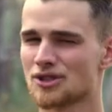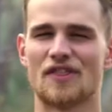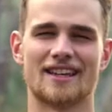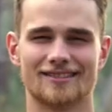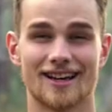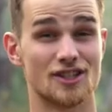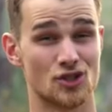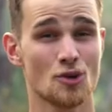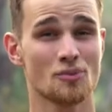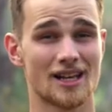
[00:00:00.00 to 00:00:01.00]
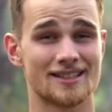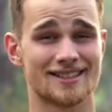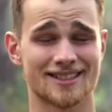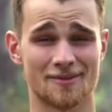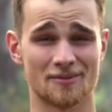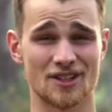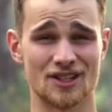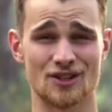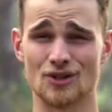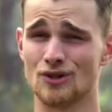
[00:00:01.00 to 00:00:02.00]
So if you want to zoom in on your screen
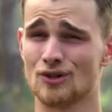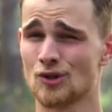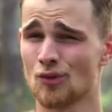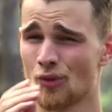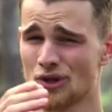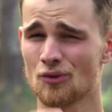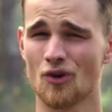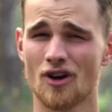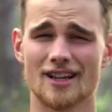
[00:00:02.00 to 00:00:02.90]
capture without losing any of the